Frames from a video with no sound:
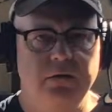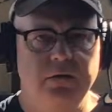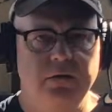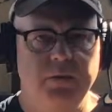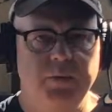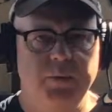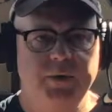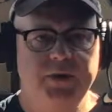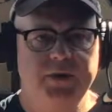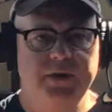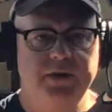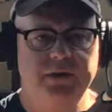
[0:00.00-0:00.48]

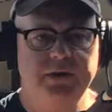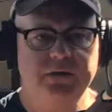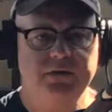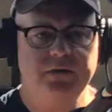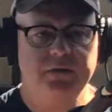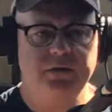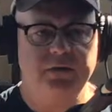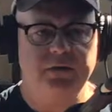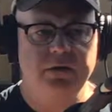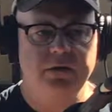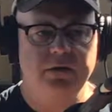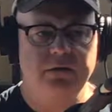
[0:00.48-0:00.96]
but then I
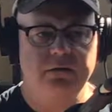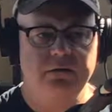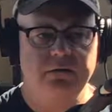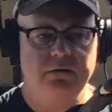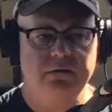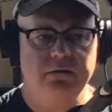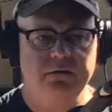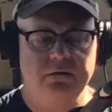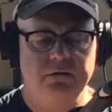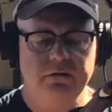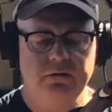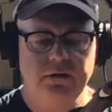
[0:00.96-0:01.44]
started,
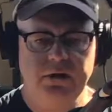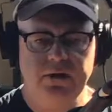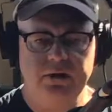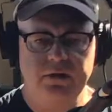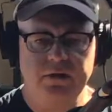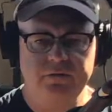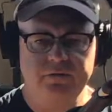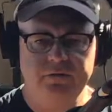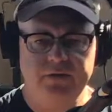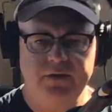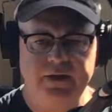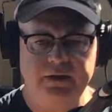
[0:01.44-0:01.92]
I
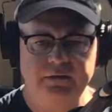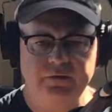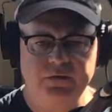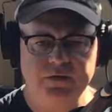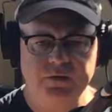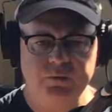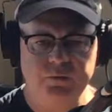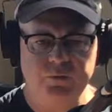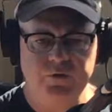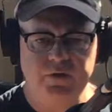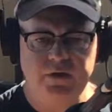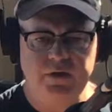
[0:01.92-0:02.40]
found
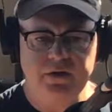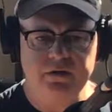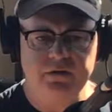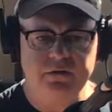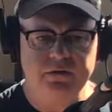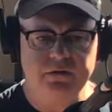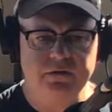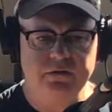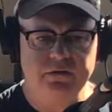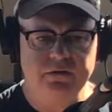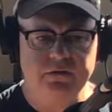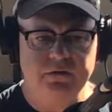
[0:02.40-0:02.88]
some
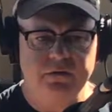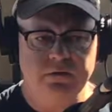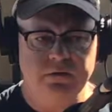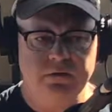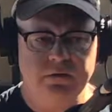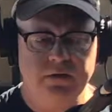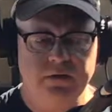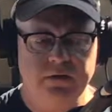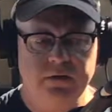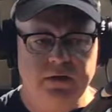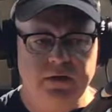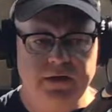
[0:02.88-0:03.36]
records,
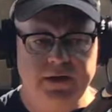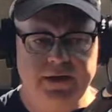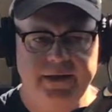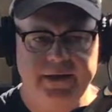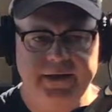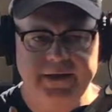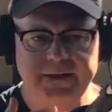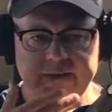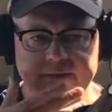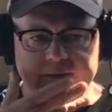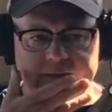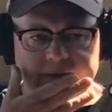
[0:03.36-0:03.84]

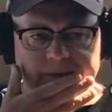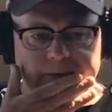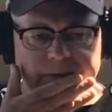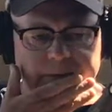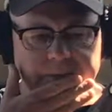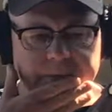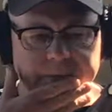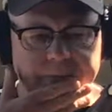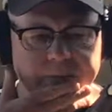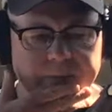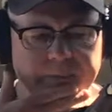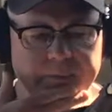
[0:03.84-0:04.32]
and
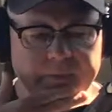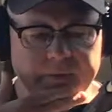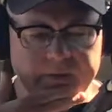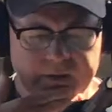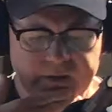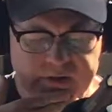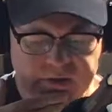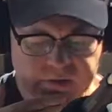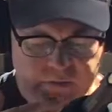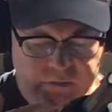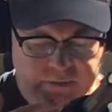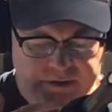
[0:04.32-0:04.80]

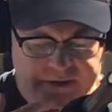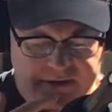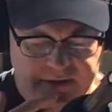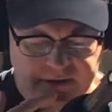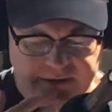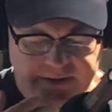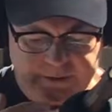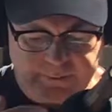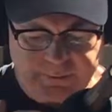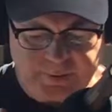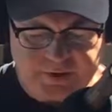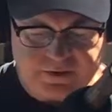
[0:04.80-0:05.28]
this one I
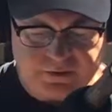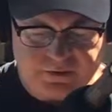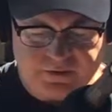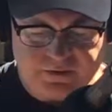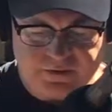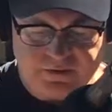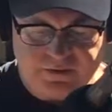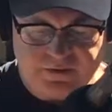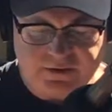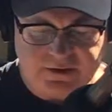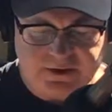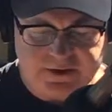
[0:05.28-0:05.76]
like because
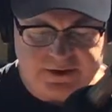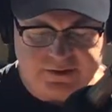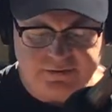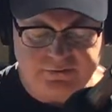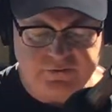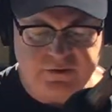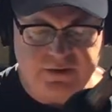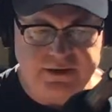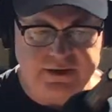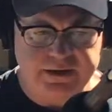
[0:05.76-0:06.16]
it's kind of